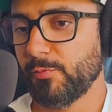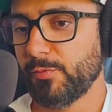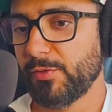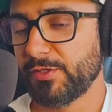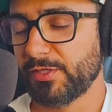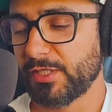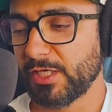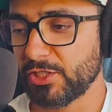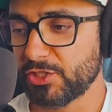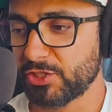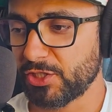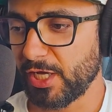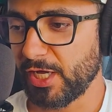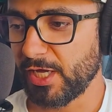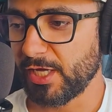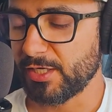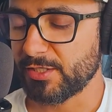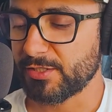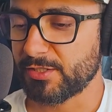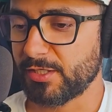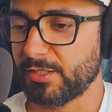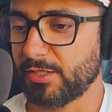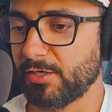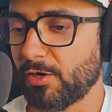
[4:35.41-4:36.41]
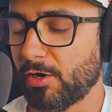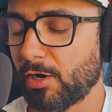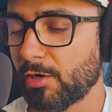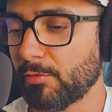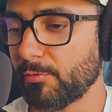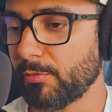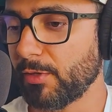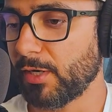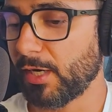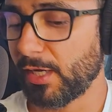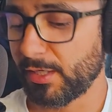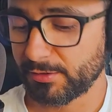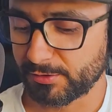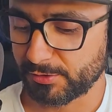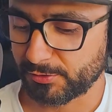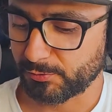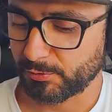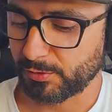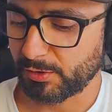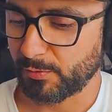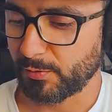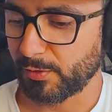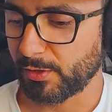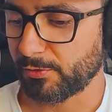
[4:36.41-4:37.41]
but they change and it
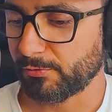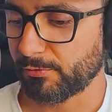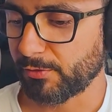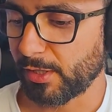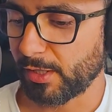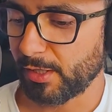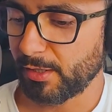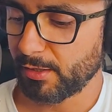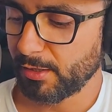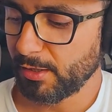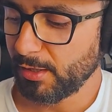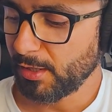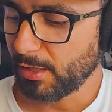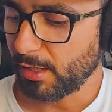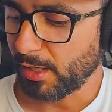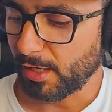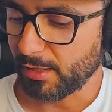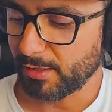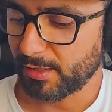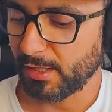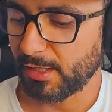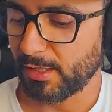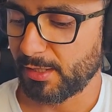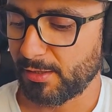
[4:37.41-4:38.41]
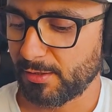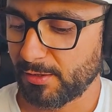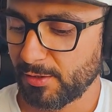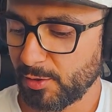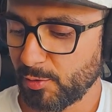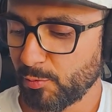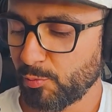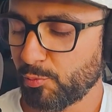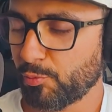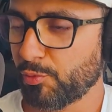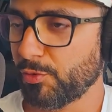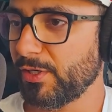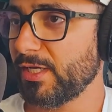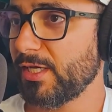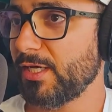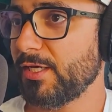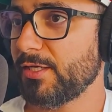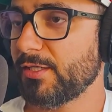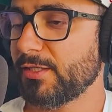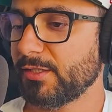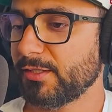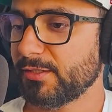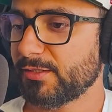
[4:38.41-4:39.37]
harmonizes really well, right? Again, pretty